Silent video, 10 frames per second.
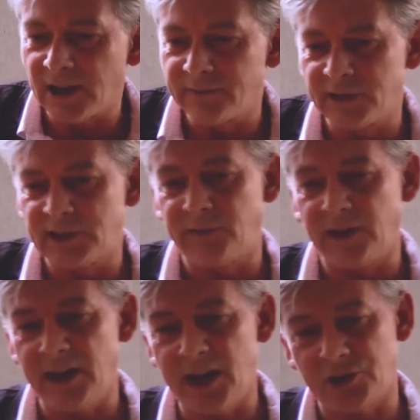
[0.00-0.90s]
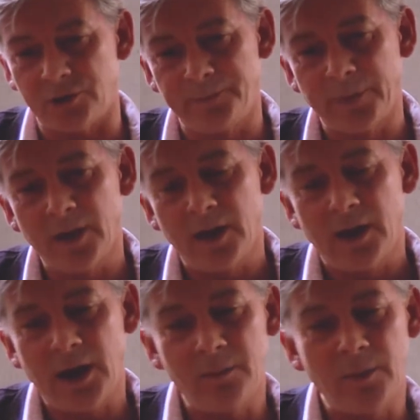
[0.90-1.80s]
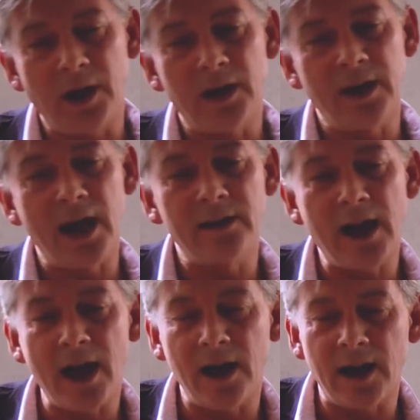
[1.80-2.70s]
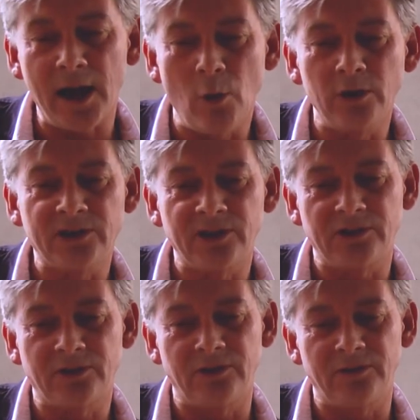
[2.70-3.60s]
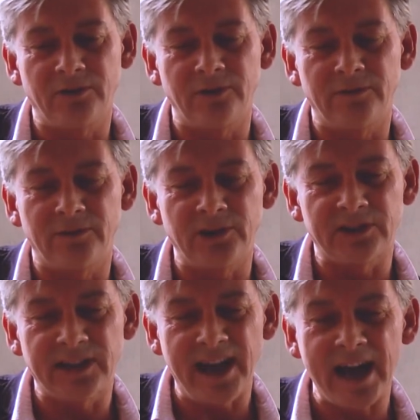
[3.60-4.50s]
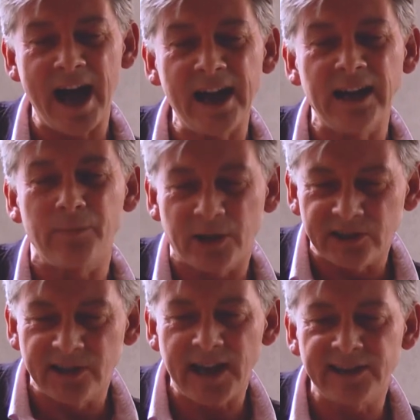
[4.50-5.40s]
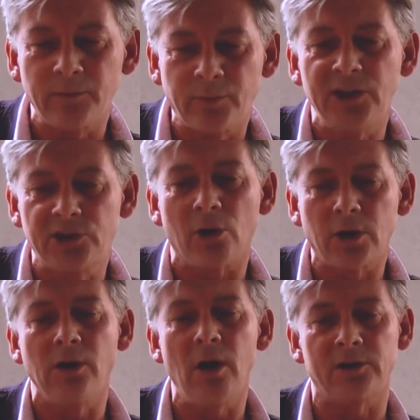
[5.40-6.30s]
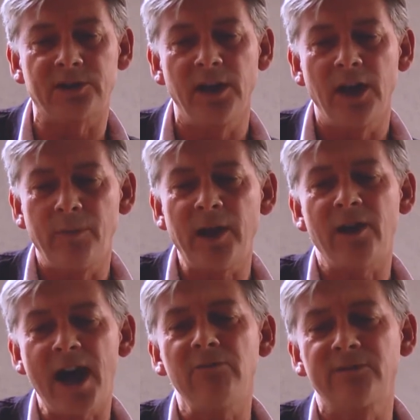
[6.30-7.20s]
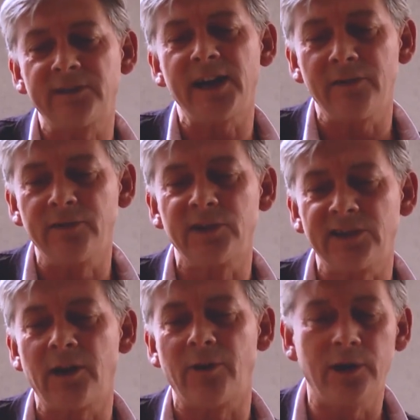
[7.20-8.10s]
diversification, I want to just again highlight, because the SNP talk a lot about how diverse our